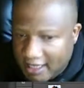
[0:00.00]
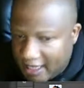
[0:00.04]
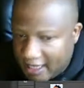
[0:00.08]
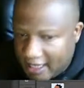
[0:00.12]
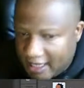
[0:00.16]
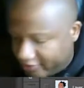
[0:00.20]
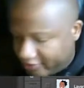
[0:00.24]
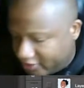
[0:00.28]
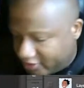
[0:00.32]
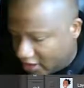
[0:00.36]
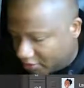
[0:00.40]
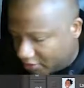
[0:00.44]

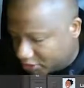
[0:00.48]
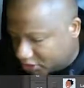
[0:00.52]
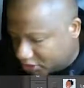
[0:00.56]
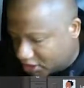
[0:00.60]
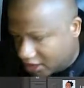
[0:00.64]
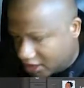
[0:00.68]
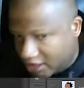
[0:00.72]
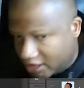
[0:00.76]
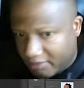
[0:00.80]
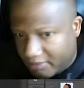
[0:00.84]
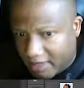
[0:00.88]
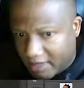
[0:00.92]
and then I'm just
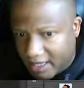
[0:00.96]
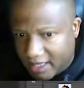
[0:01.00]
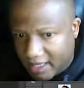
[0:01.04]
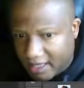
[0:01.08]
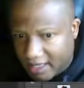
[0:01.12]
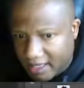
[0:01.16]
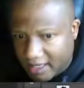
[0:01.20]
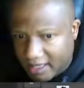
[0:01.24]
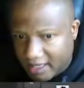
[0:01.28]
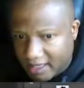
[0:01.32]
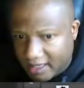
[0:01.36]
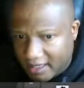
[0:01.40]
going to hit
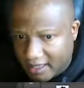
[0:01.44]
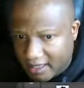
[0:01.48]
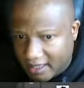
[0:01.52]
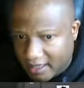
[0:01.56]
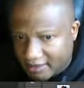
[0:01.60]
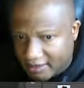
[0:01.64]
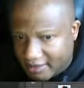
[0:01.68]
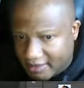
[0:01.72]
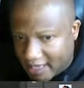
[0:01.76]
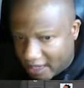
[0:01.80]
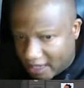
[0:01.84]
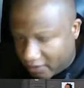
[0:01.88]
my
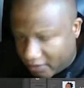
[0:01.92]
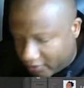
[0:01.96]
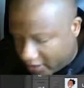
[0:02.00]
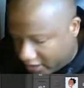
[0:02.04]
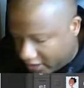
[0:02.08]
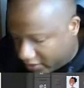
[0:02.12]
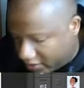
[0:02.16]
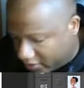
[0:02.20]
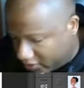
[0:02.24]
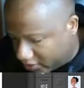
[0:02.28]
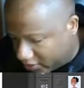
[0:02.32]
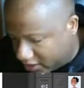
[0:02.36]
down
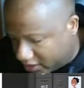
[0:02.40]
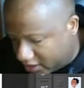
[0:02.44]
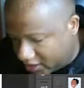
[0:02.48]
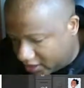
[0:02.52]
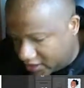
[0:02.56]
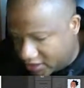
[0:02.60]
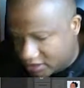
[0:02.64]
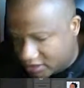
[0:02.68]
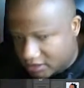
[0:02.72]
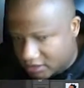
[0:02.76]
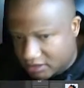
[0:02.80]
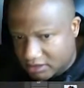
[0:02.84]
arrow
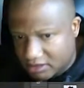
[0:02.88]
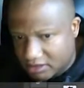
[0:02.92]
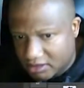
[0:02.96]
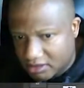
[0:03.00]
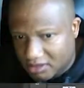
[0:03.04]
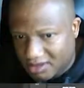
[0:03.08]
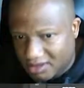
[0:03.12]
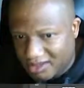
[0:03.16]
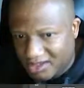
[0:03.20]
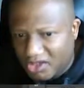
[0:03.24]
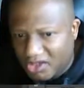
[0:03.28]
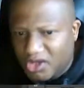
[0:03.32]
keys.
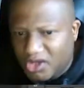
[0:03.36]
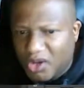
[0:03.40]
You